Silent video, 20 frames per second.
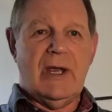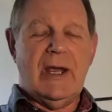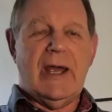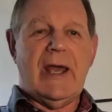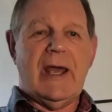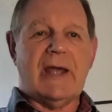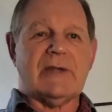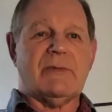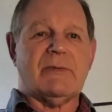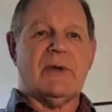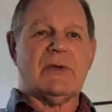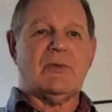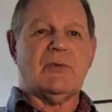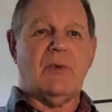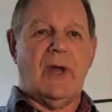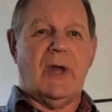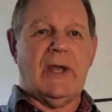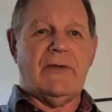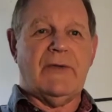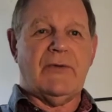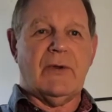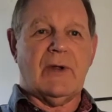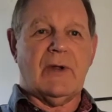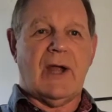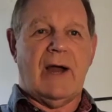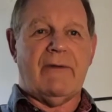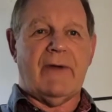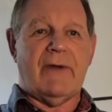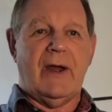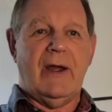has the most wonderful
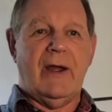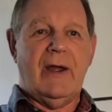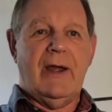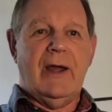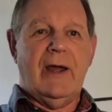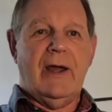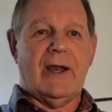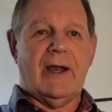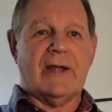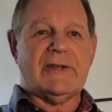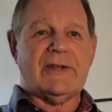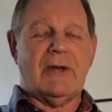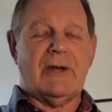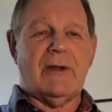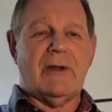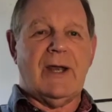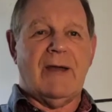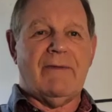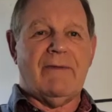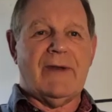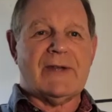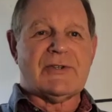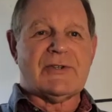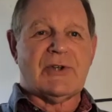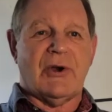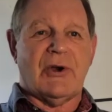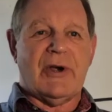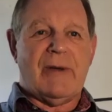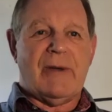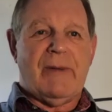cover. And I'll tell you a lovely
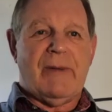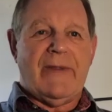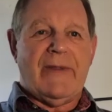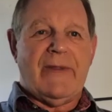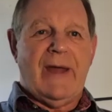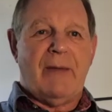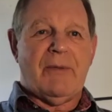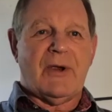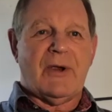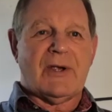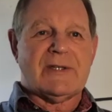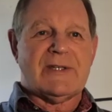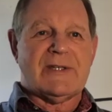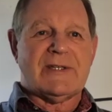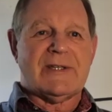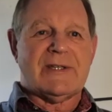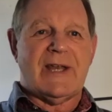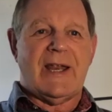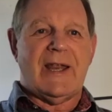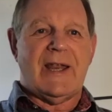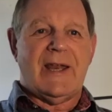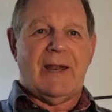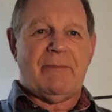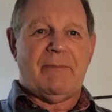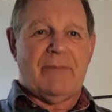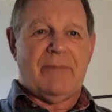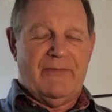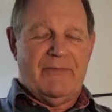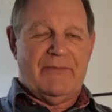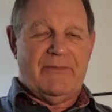story about that because
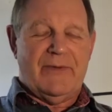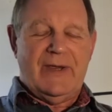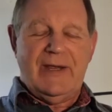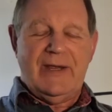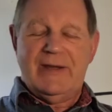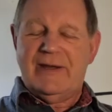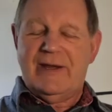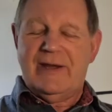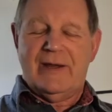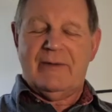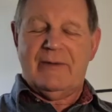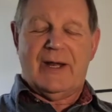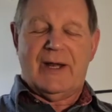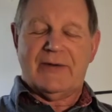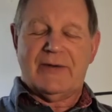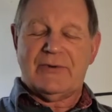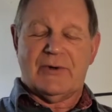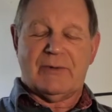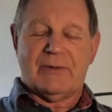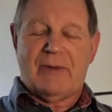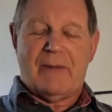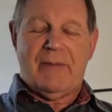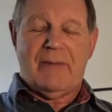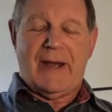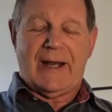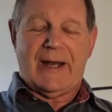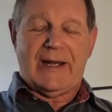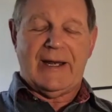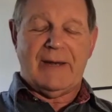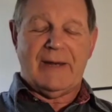I'll talk about
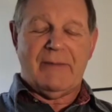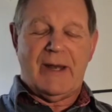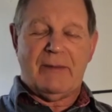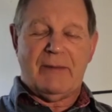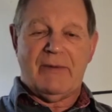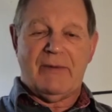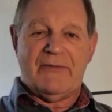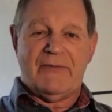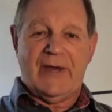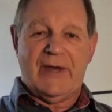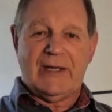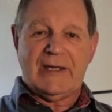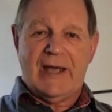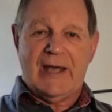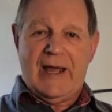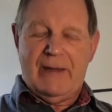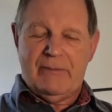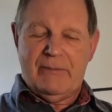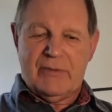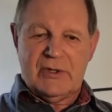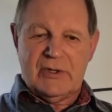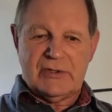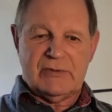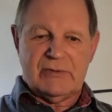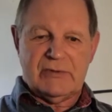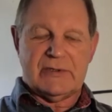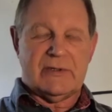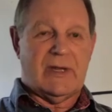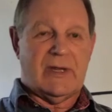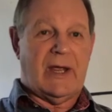Michael in a minute, but Victor Ambrus
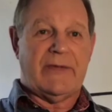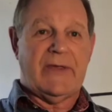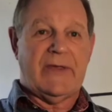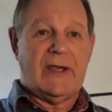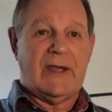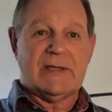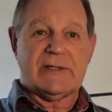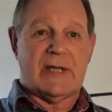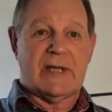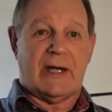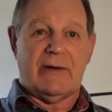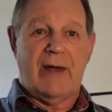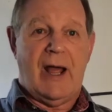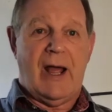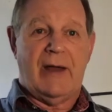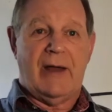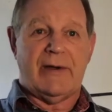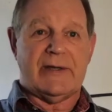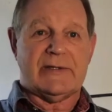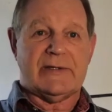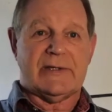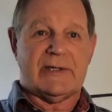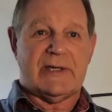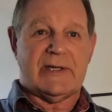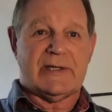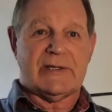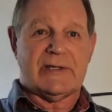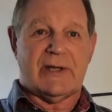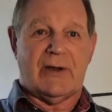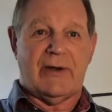was, I think, still around. He's a
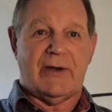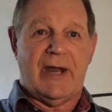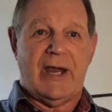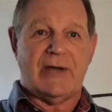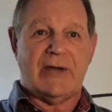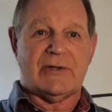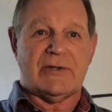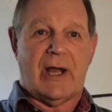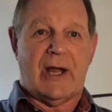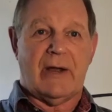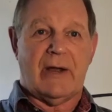decent old age